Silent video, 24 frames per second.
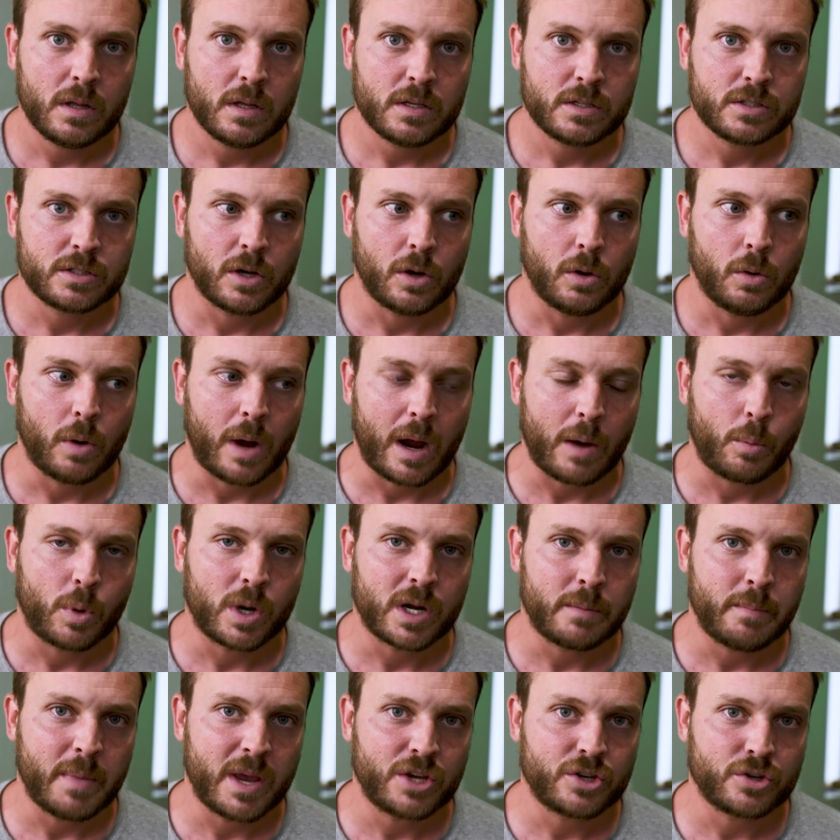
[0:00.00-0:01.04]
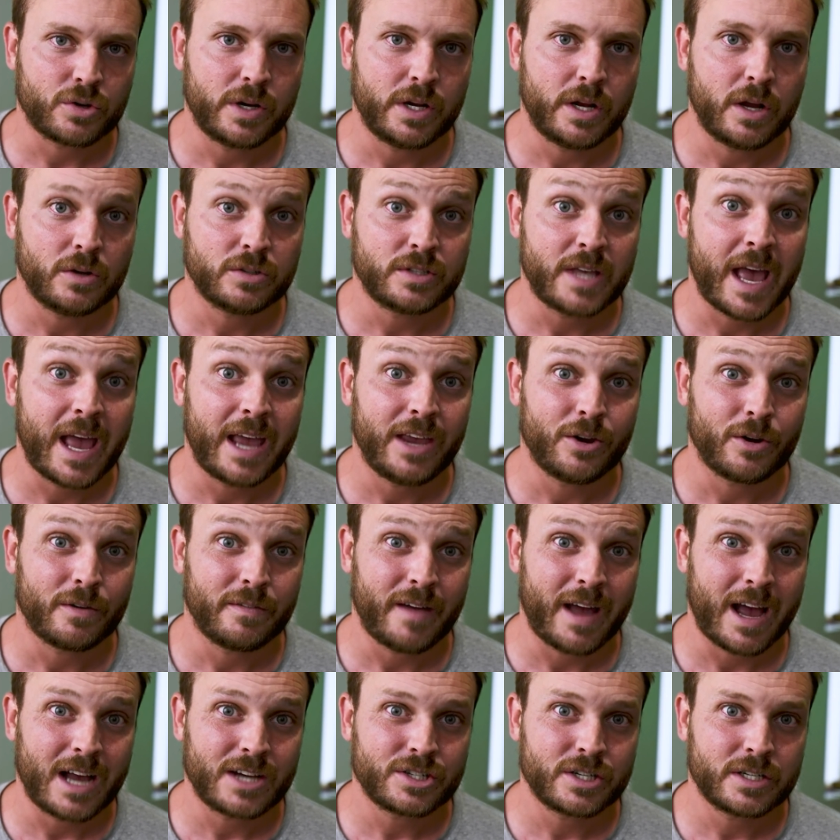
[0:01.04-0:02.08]
So I want to make sure he knows, hey, you're a
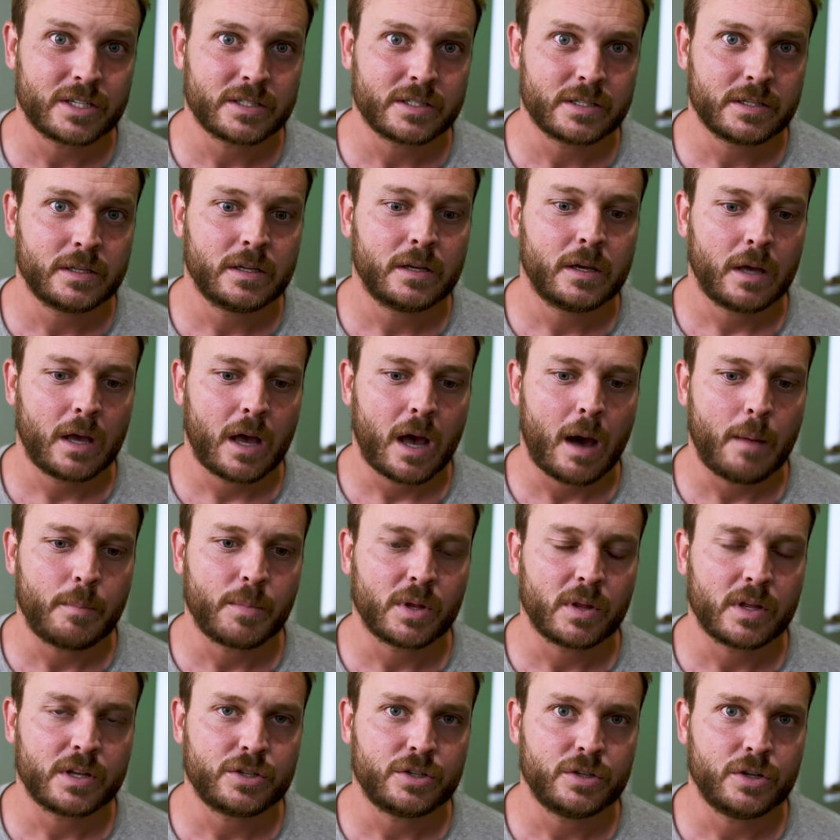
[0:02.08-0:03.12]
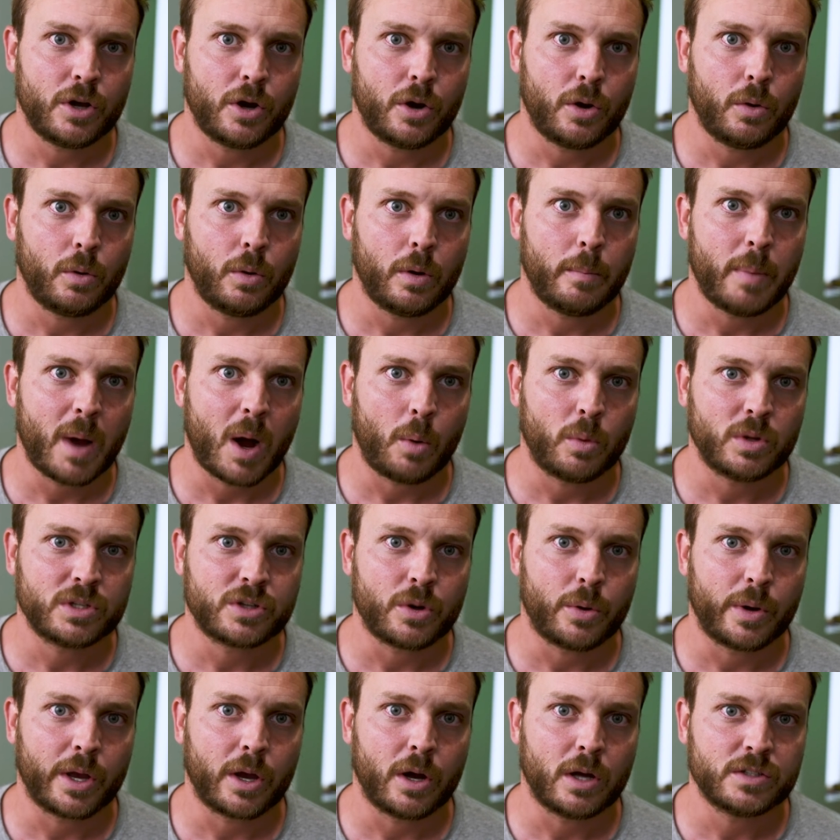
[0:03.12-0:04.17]
fascist. I'm gonna let you know about what's
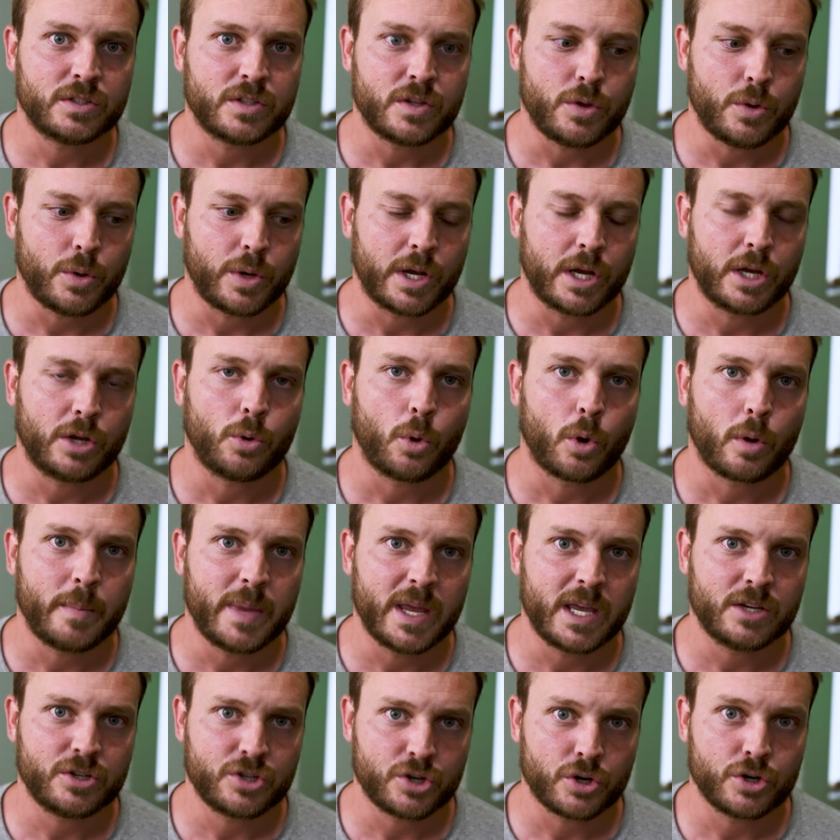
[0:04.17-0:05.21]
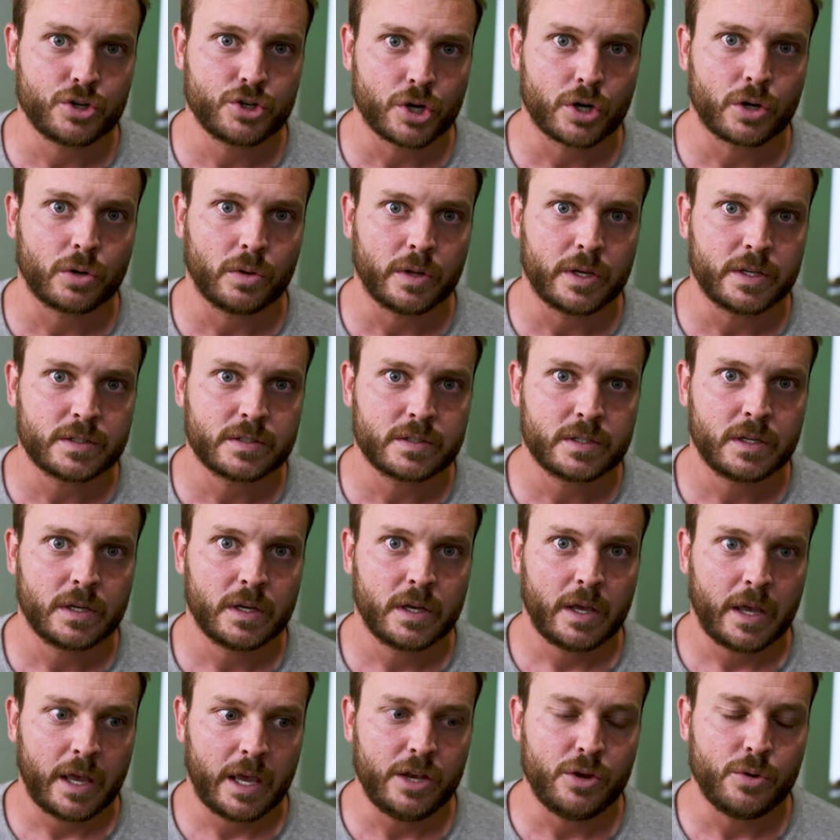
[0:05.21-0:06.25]
going on so that you can ignore me because you're a journalist
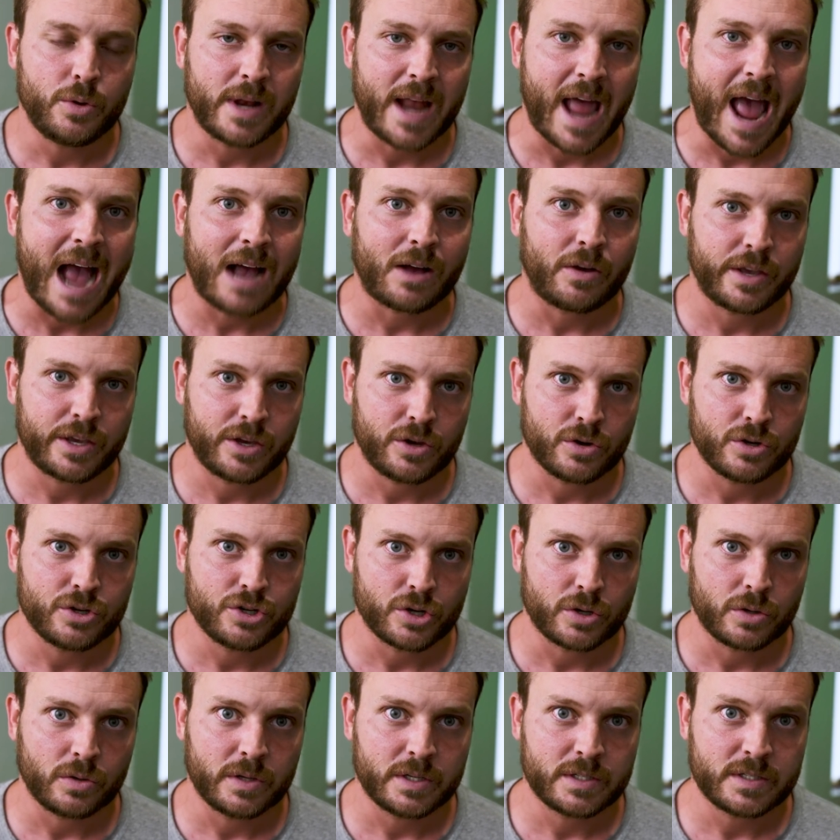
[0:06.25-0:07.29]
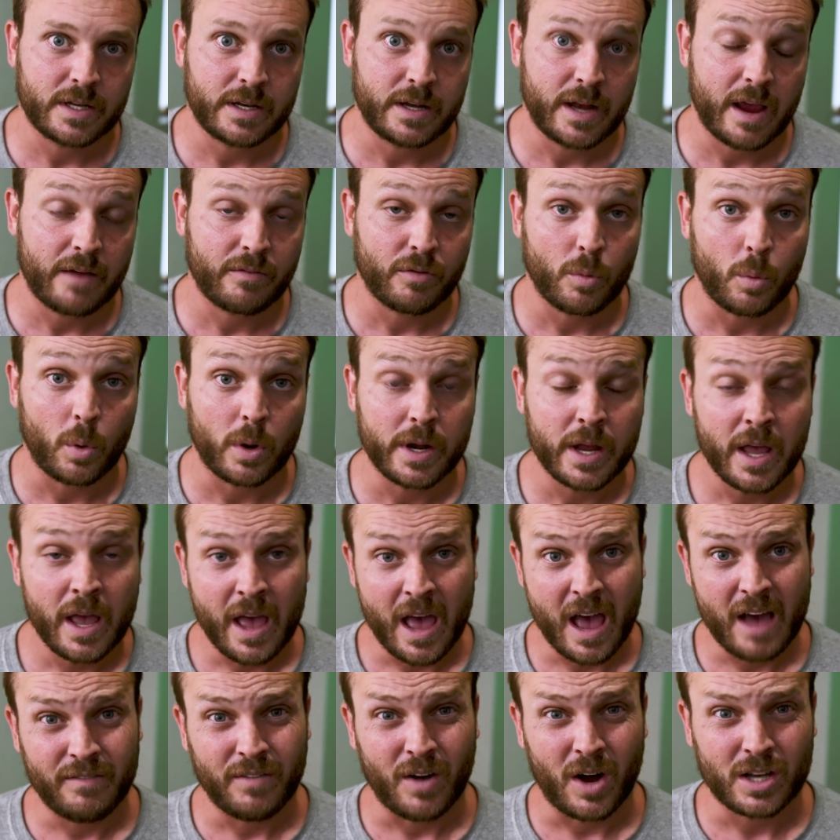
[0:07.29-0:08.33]
and you can act like you're a journalist and everyone
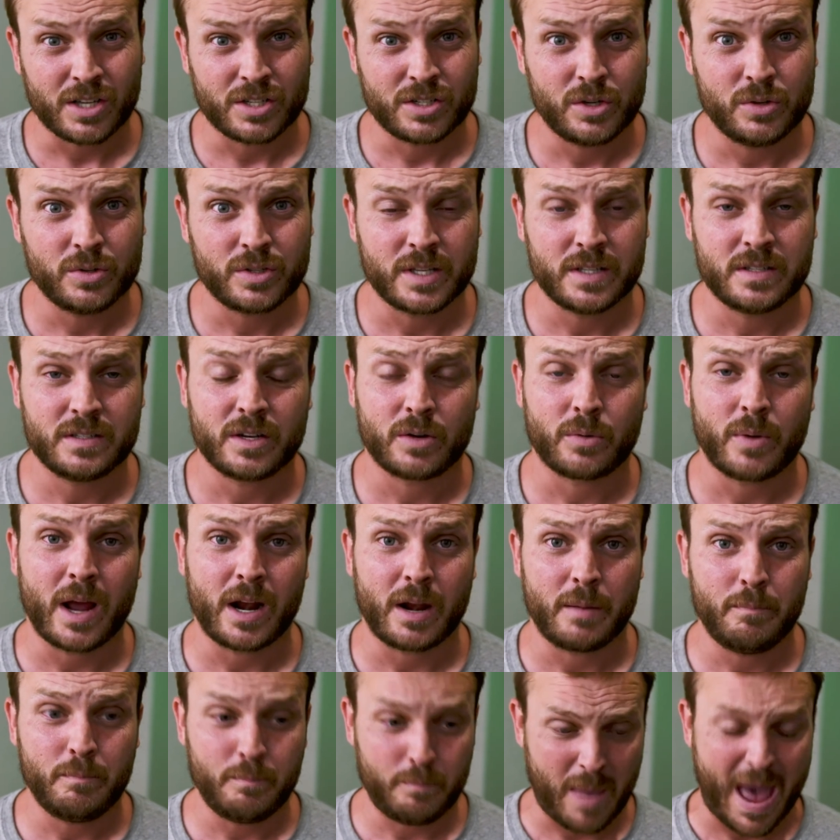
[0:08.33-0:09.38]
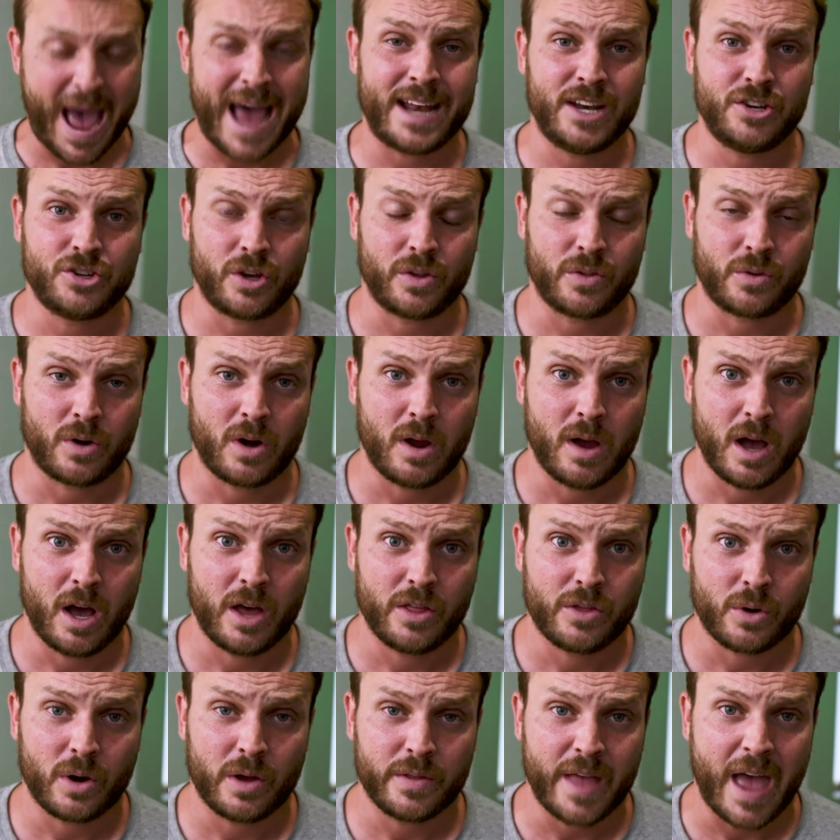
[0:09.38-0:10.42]
at Fox News can sit around and pat each
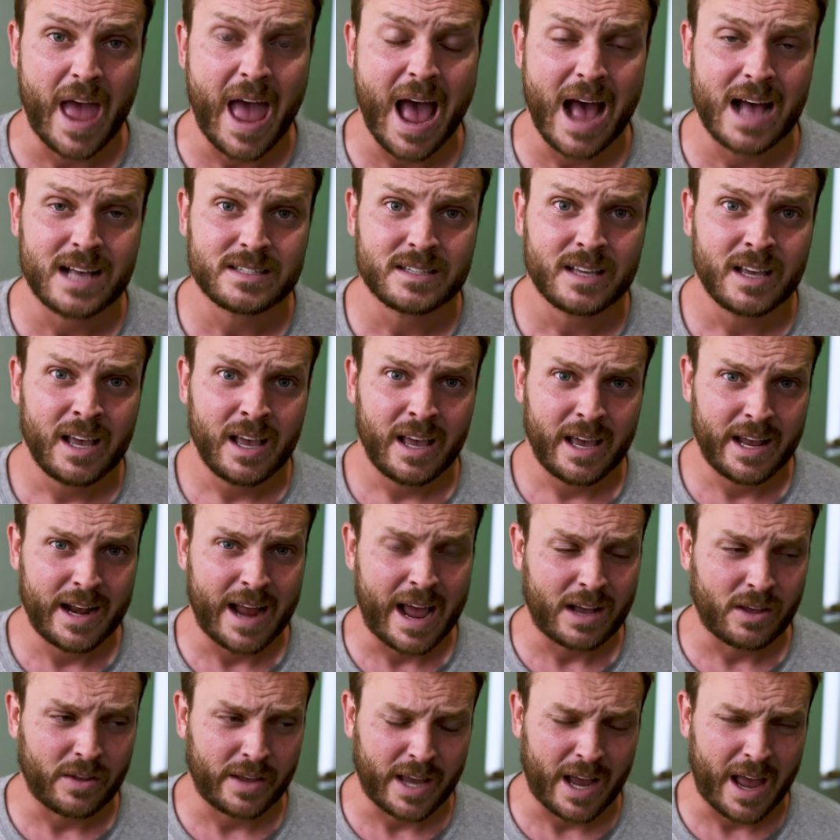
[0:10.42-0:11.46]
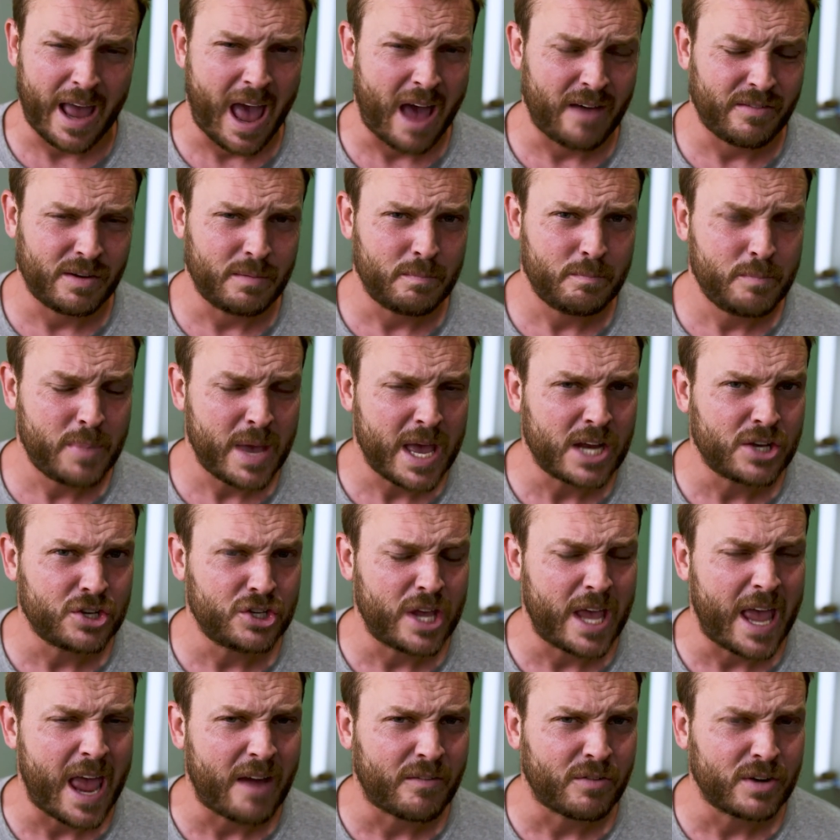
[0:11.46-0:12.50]
other on the ass and act like I haven't
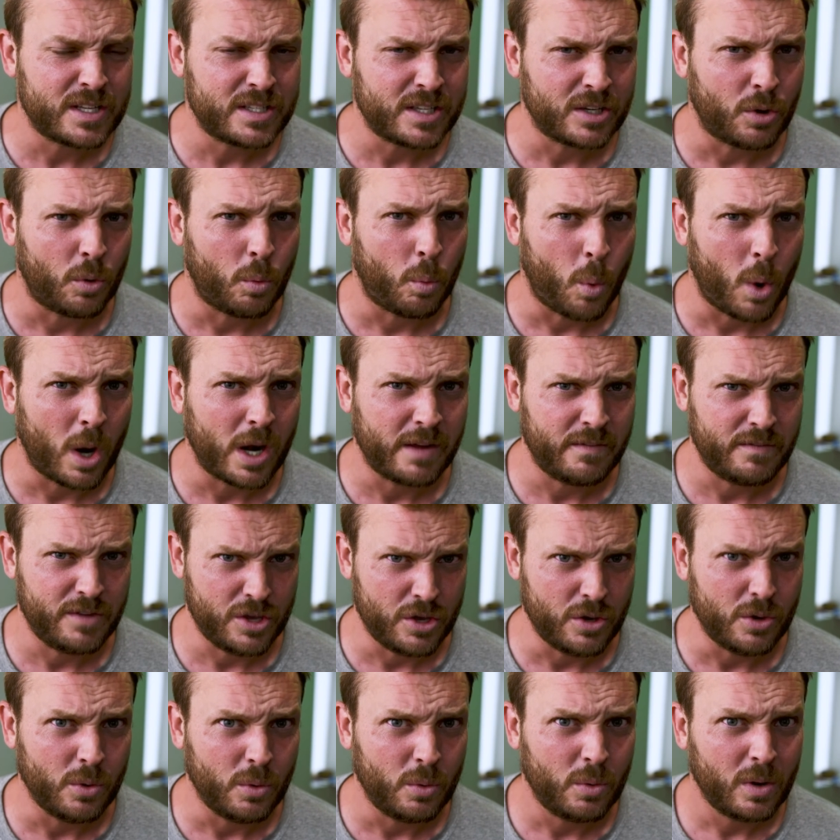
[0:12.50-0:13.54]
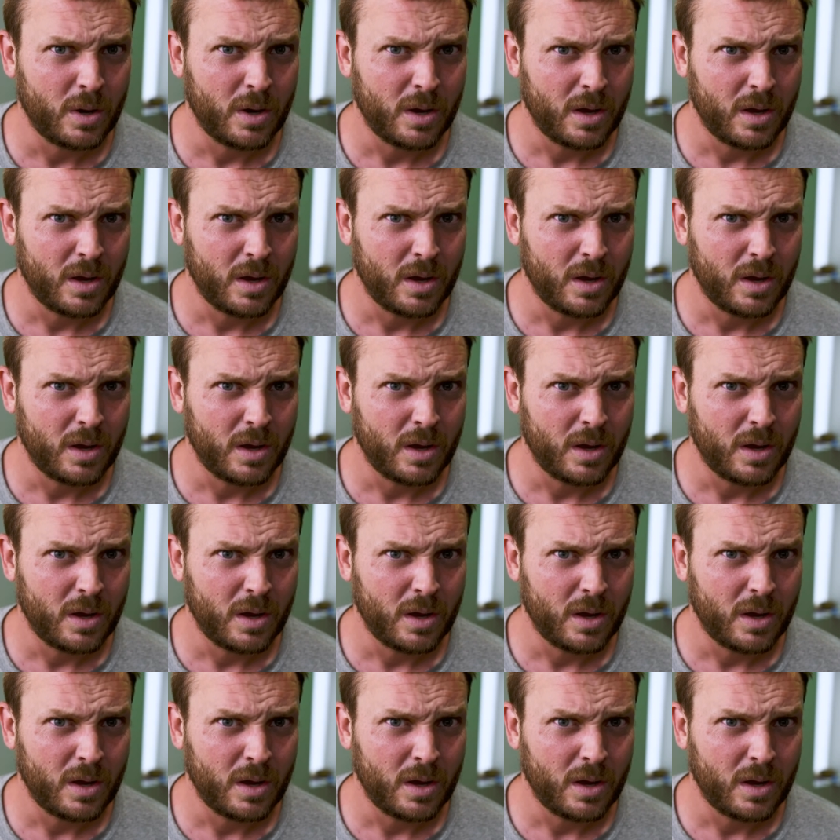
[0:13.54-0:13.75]
picked every single one of you.